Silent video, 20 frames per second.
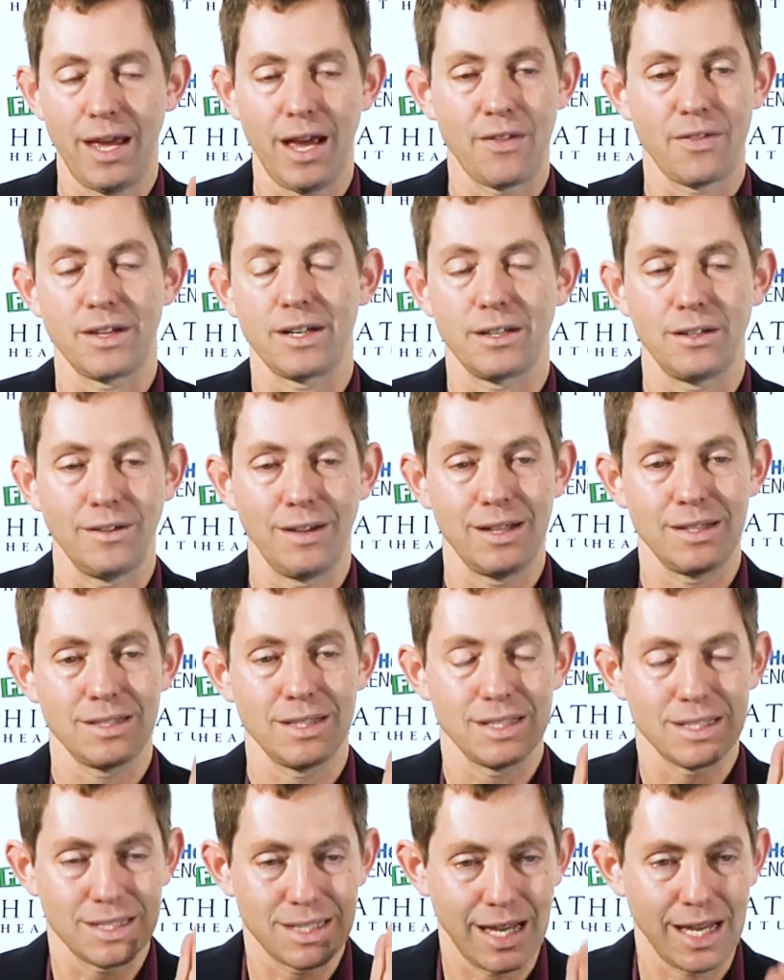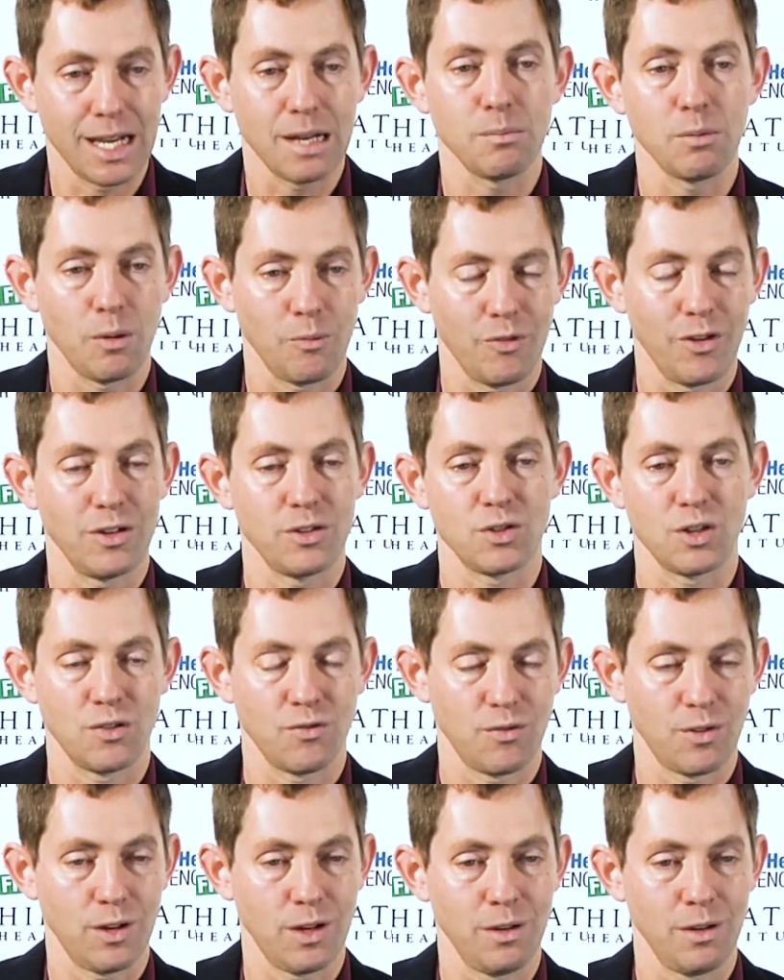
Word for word: ethical, and sustainable future for